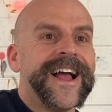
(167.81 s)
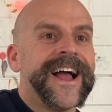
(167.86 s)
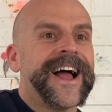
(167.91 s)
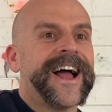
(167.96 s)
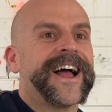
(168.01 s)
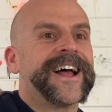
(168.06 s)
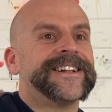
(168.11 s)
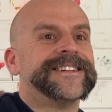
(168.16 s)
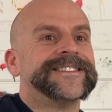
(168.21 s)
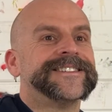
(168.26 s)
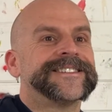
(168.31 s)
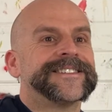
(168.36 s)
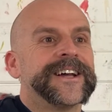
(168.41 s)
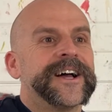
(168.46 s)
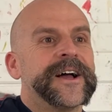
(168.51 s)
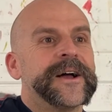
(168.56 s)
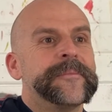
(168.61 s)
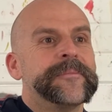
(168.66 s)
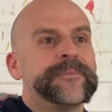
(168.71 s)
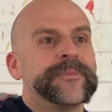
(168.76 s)
And
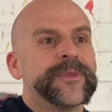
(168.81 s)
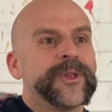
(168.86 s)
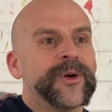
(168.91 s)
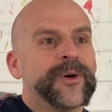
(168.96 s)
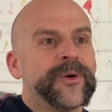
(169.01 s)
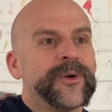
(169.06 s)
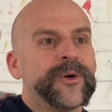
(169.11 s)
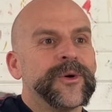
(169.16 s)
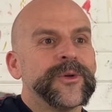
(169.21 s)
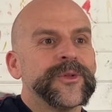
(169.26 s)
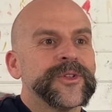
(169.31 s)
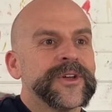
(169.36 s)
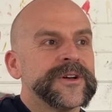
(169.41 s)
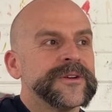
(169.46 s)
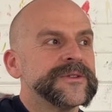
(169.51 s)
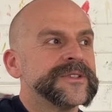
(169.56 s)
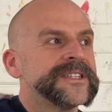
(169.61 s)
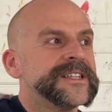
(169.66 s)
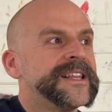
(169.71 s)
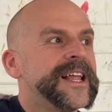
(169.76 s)
all
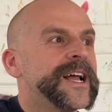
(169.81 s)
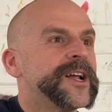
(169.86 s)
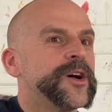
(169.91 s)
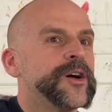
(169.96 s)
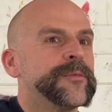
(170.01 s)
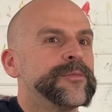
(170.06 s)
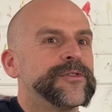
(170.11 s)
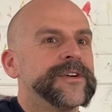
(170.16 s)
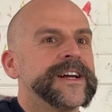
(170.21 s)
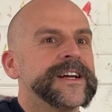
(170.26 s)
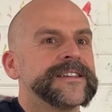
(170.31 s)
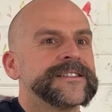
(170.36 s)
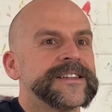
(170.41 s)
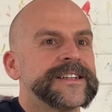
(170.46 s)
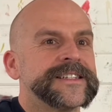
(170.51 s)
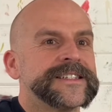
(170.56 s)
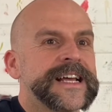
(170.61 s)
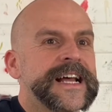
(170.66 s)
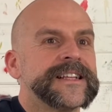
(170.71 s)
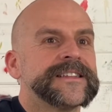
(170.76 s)
those Lego bricks are
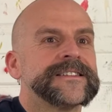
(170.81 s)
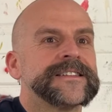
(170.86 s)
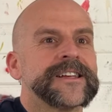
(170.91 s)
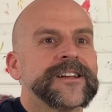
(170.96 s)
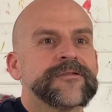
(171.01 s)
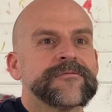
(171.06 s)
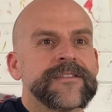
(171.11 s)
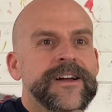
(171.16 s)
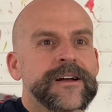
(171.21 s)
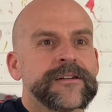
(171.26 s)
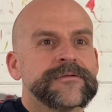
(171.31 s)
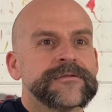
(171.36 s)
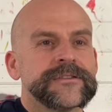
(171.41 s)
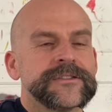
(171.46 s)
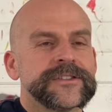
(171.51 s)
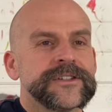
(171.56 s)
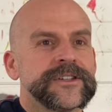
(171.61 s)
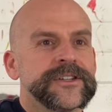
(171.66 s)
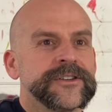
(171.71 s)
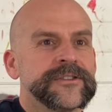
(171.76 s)
dancing
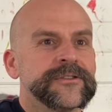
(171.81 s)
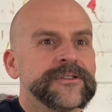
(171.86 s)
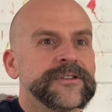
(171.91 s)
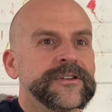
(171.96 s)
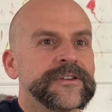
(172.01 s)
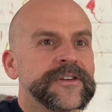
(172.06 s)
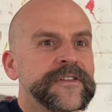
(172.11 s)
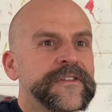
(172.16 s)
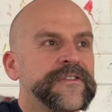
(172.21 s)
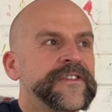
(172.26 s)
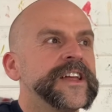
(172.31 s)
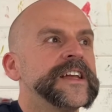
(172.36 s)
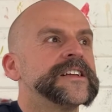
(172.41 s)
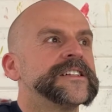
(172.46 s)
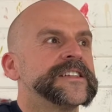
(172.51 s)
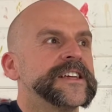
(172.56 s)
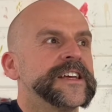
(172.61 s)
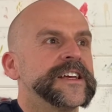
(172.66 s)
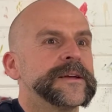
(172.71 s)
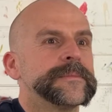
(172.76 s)
around your
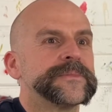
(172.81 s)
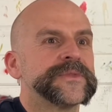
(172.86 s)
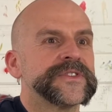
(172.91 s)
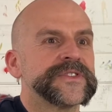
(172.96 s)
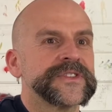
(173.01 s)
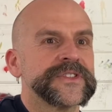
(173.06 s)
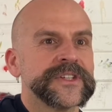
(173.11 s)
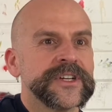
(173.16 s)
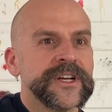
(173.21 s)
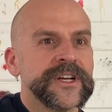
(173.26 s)
fingertips,